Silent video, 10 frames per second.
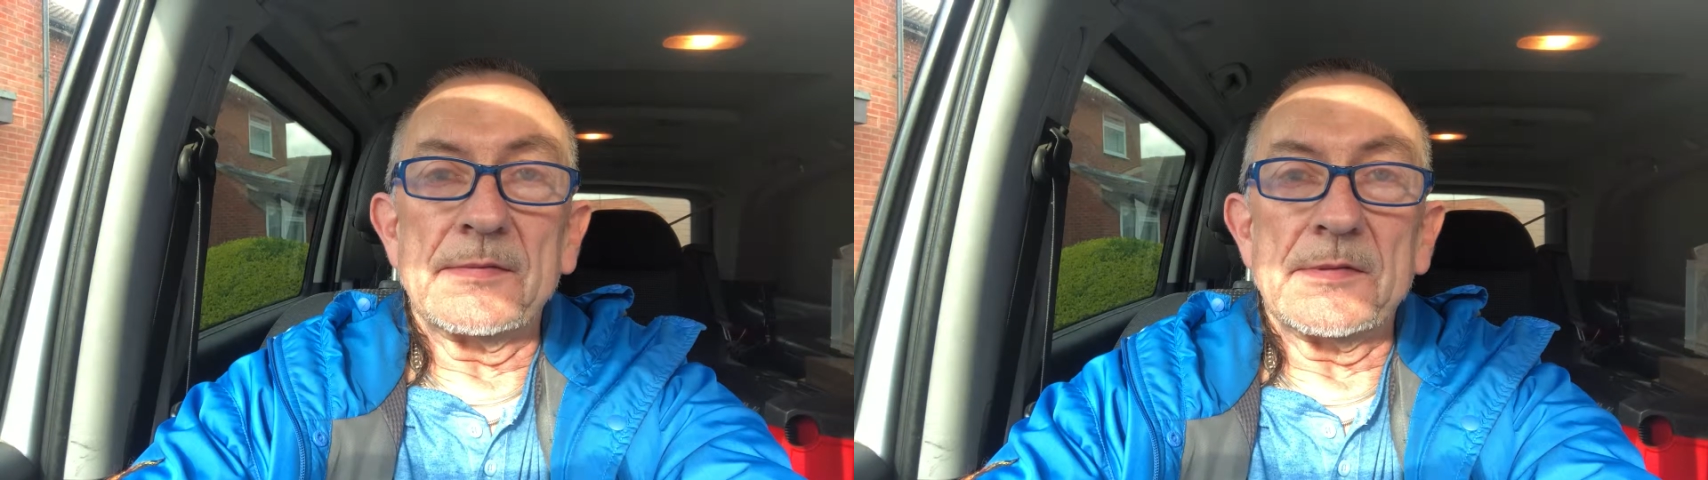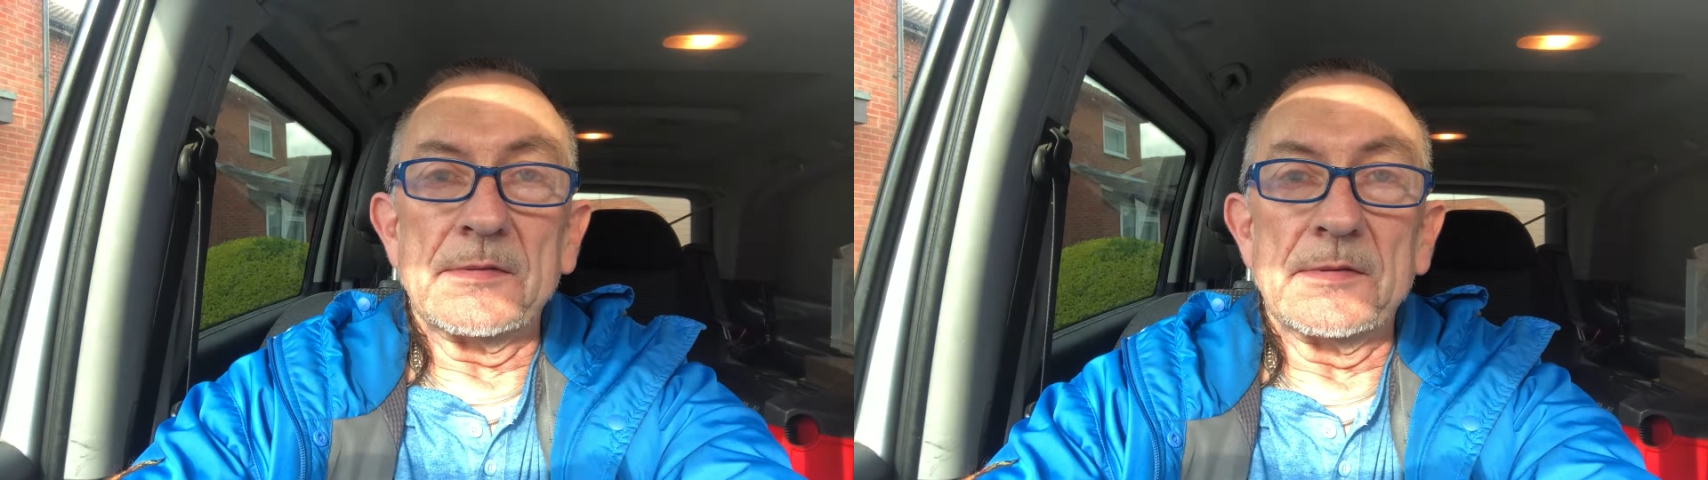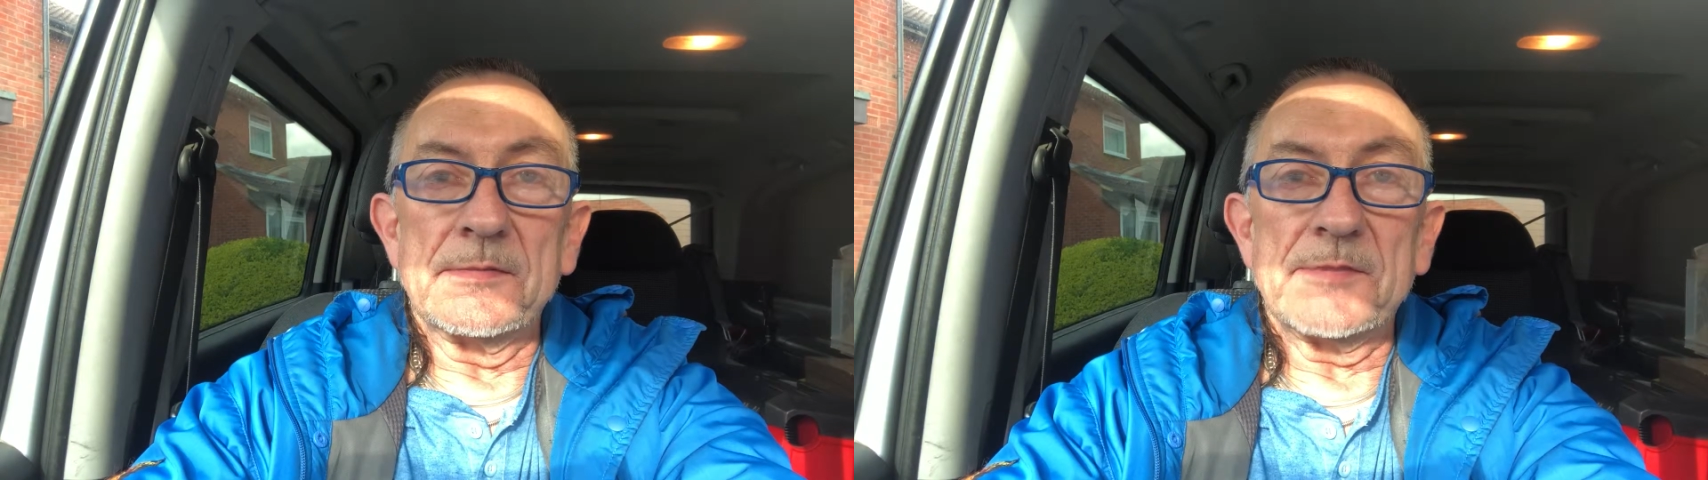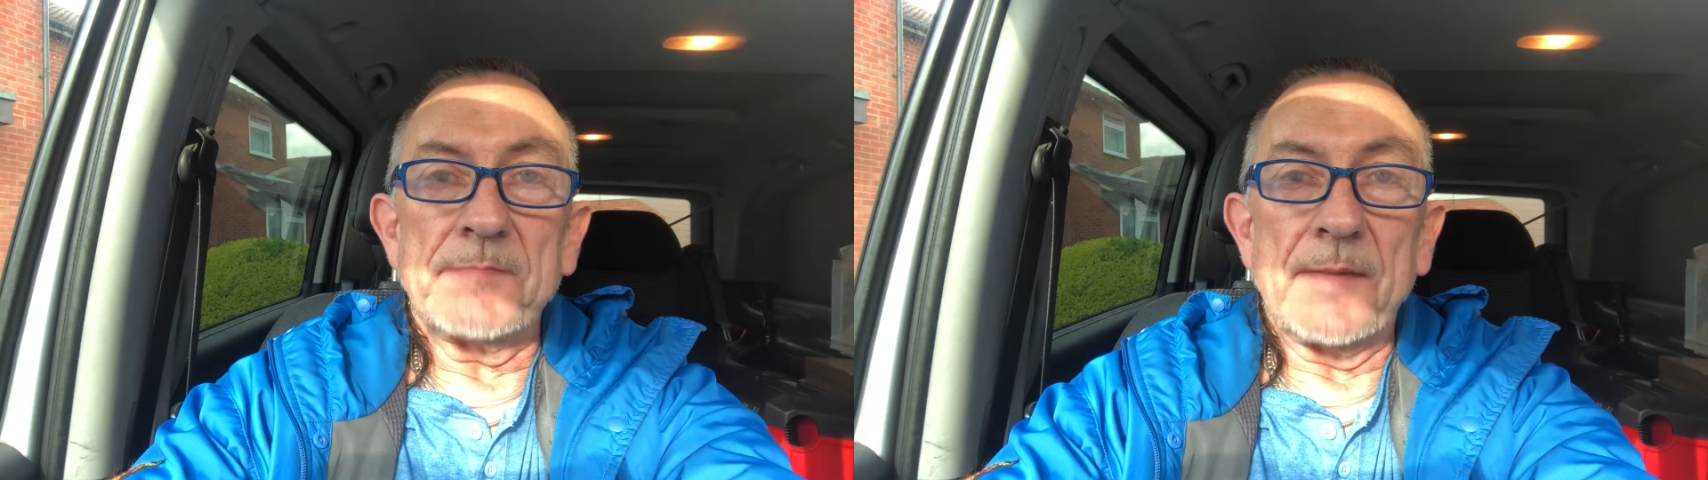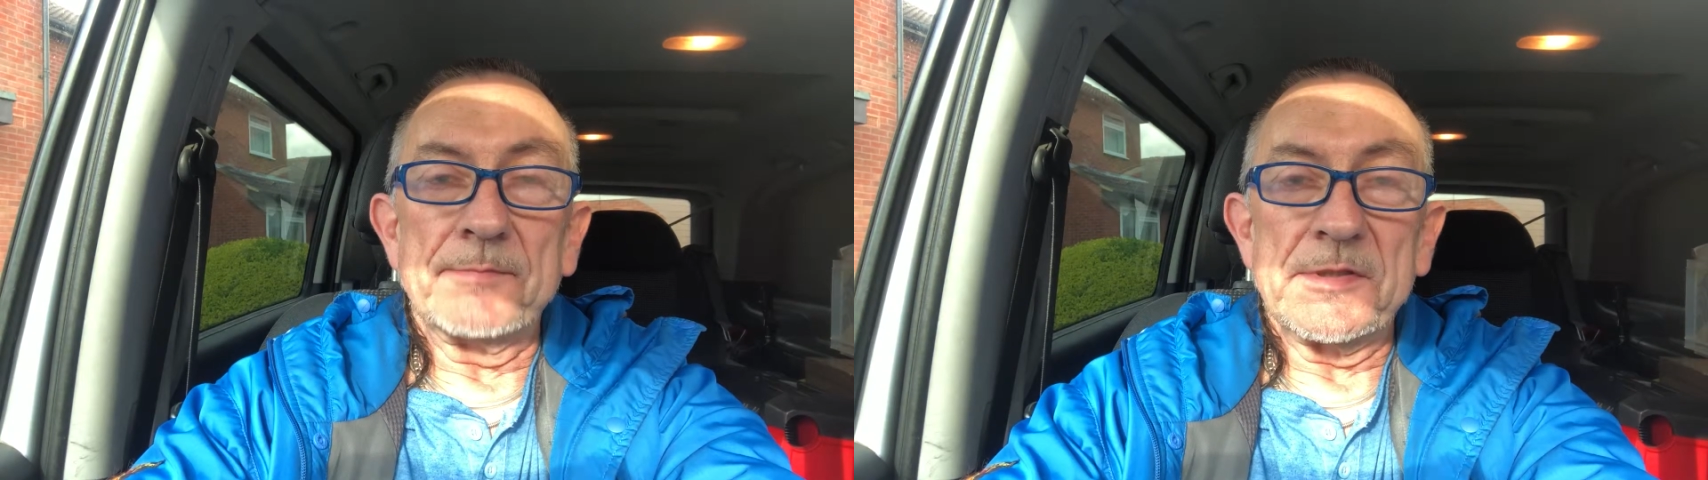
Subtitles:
to the pump